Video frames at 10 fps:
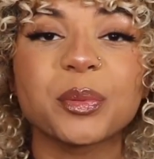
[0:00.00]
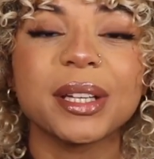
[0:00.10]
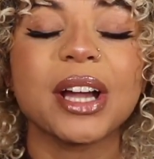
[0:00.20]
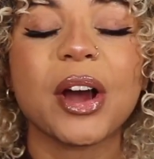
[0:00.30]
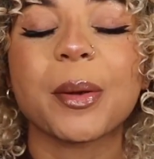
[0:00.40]

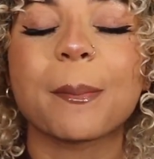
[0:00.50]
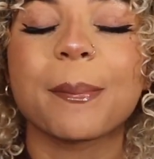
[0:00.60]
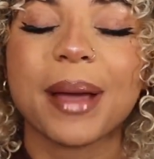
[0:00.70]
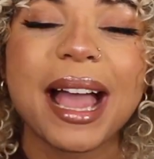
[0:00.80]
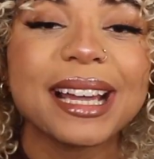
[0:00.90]
we are
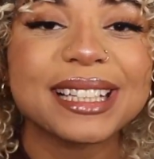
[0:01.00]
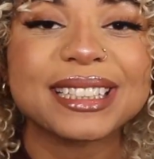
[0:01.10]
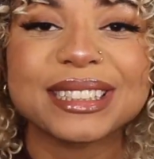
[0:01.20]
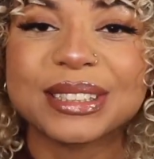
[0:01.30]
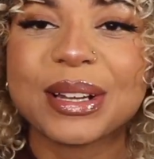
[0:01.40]

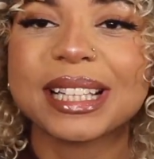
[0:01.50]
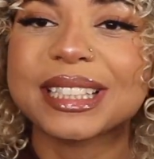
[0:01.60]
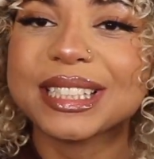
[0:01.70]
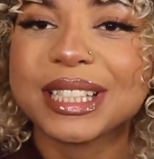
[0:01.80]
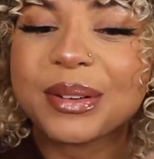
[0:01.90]
back so I
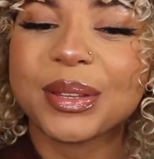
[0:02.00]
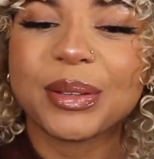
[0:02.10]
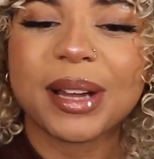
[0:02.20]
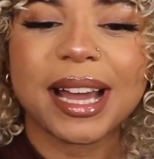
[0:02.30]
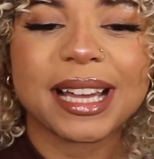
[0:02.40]
can share with
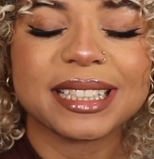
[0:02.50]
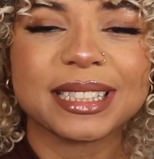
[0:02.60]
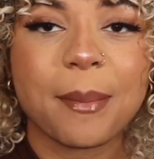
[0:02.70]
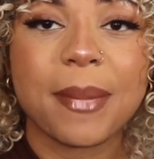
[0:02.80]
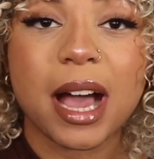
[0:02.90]
you
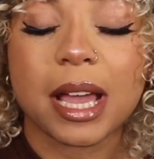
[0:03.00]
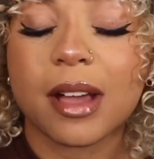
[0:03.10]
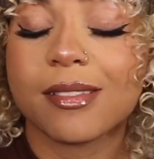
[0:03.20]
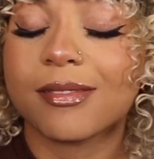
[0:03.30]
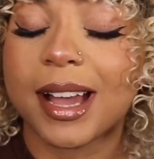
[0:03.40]
guys my
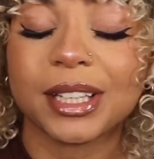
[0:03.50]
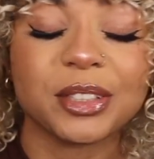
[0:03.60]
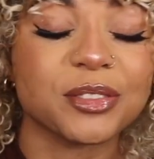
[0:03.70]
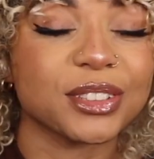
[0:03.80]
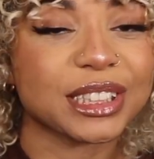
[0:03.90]

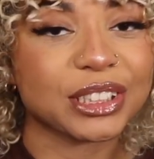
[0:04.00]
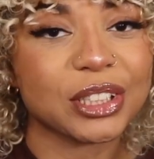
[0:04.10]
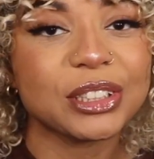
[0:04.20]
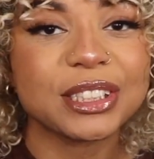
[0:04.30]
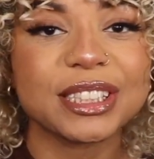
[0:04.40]
final
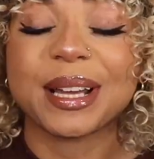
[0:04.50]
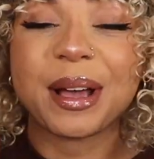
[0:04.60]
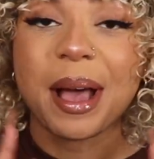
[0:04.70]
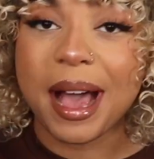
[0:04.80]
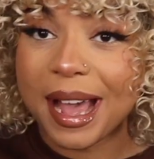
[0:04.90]
results.
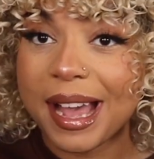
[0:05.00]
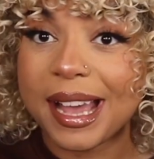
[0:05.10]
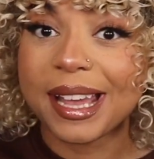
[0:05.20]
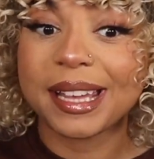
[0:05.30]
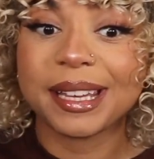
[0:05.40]

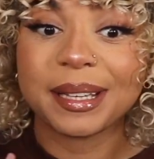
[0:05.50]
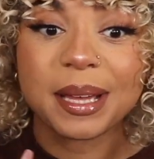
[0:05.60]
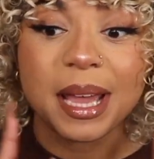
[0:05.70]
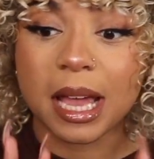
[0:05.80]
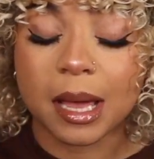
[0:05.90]
I
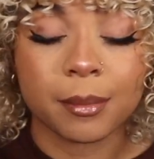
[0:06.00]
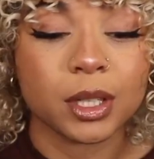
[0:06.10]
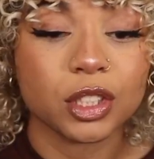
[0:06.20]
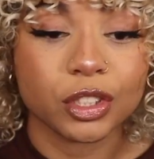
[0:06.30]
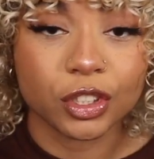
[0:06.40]
am
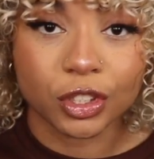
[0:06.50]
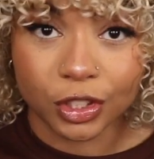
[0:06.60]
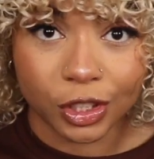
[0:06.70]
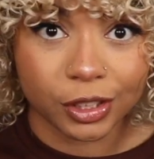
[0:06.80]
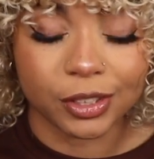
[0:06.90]

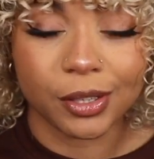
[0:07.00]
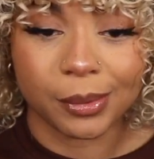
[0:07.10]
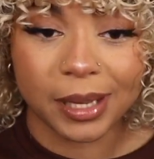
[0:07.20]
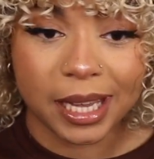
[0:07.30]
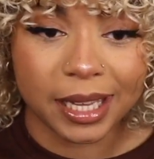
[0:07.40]
shook,
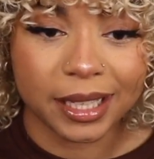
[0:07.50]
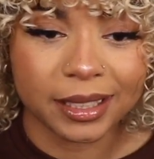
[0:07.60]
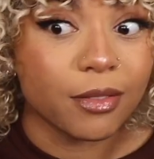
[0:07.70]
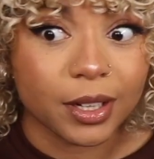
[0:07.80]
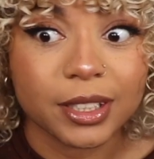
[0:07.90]
okay?
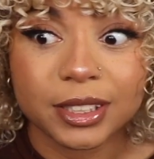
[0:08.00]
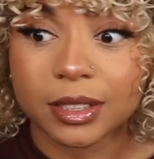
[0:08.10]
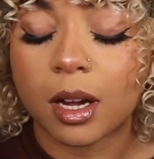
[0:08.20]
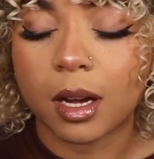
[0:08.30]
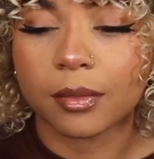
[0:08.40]

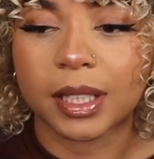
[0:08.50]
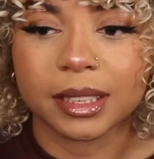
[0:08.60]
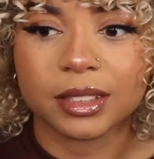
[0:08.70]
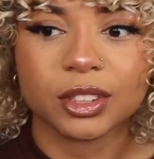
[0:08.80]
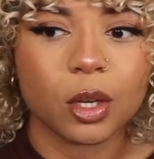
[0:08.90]
First off,
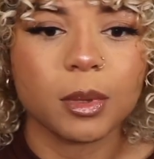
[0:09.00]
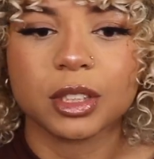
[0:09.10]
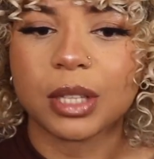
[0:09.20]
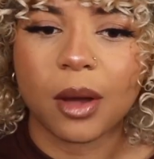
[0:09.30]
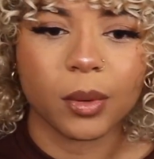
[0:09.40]
like there's so
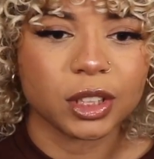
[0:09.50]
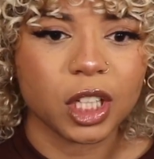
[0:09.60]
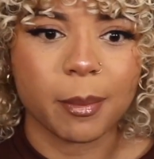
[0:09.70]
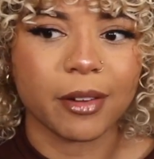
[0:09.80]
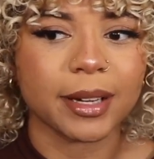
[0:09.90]
much I want to
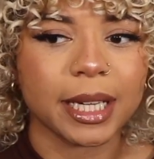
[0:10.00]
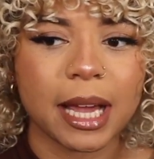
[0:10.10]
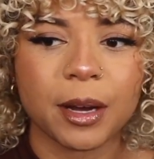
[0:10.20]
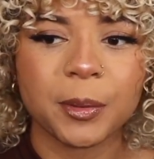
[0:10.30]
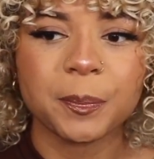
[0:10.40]
talk about right
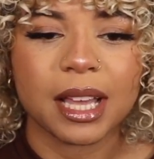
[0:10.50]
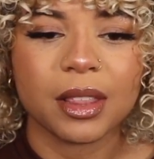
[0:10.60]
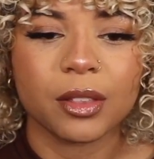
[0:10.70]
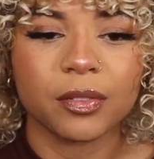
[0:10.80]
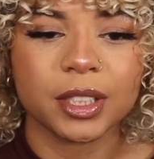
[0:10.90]
now.
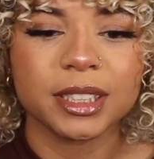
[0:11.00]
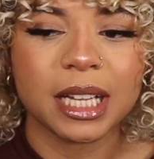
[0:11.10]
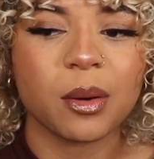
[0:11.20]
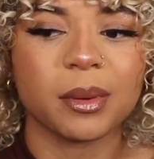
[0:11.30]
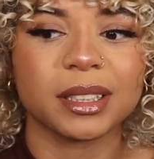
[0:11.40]
The first
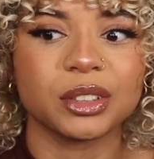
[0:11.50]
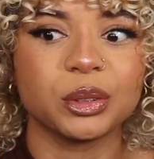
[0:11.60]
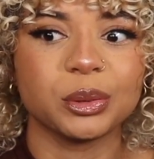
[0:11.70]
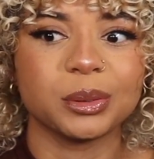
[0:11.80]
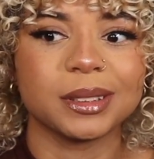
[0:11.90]
thing I want
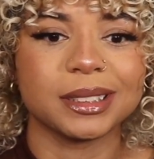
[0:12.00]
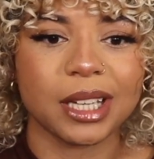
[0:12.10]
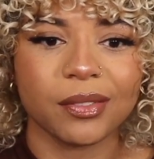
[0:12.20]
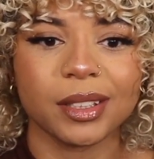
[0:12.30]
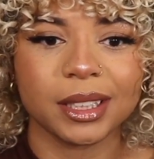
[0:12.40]
to
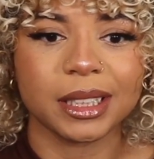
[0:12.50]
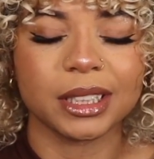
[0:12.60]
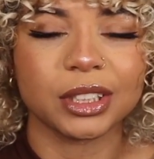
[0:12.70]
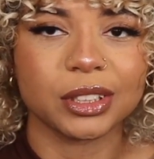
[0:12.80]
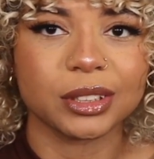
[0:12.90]

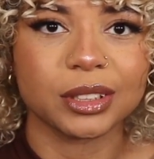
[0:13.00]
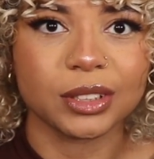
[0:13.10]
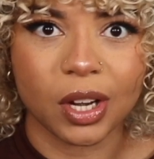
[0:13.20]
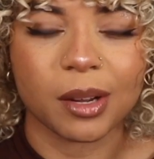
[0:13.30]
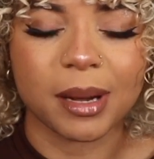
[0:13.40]
definitely
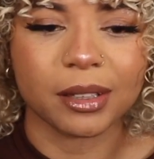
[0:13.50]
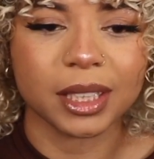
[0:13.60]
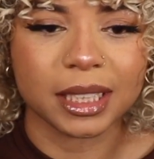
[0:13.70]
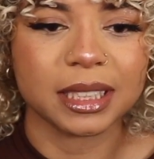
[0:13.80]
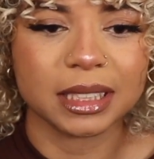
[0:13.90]
talk
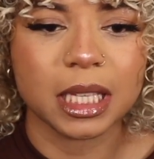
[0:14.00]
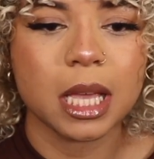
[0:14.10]
about is